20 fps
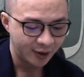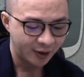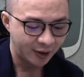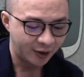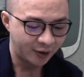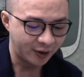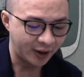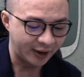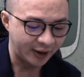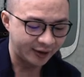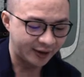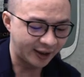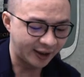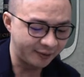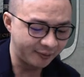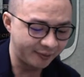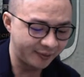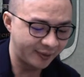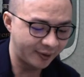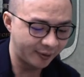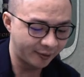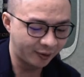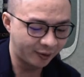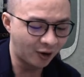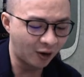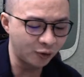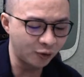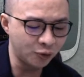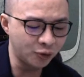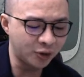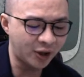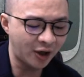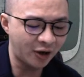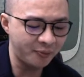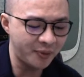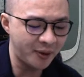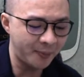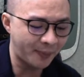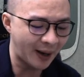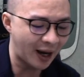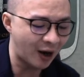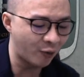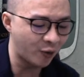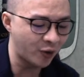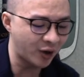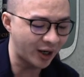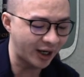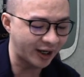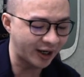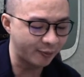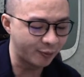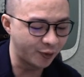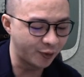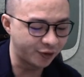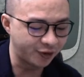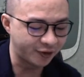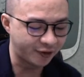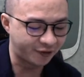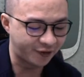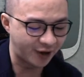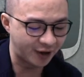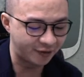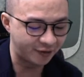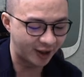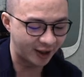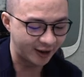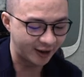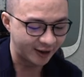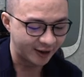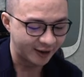Okay, then log rule tell me power I can move to the front, right?